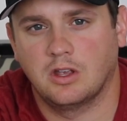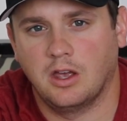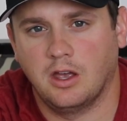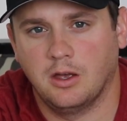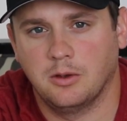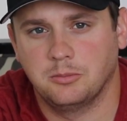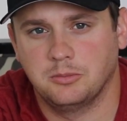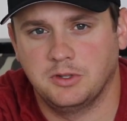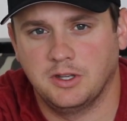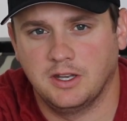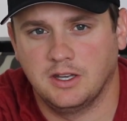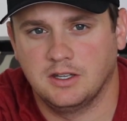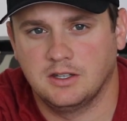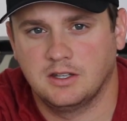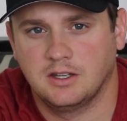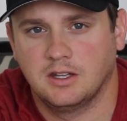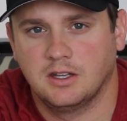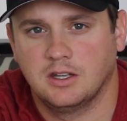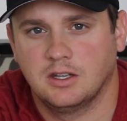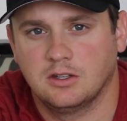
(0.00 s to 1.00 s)

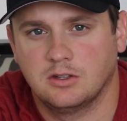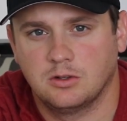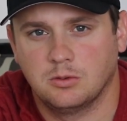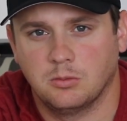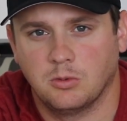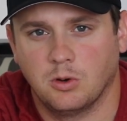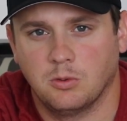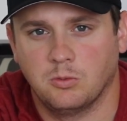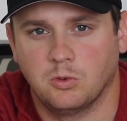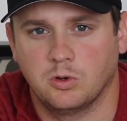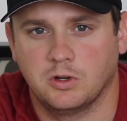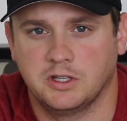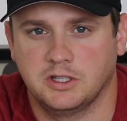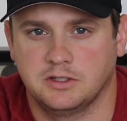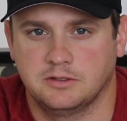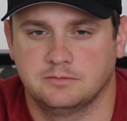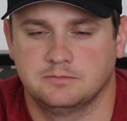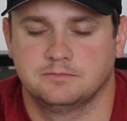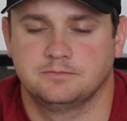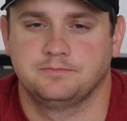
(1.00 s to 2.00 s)
update tomorrow
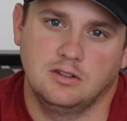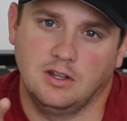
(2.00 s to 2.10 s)
morning.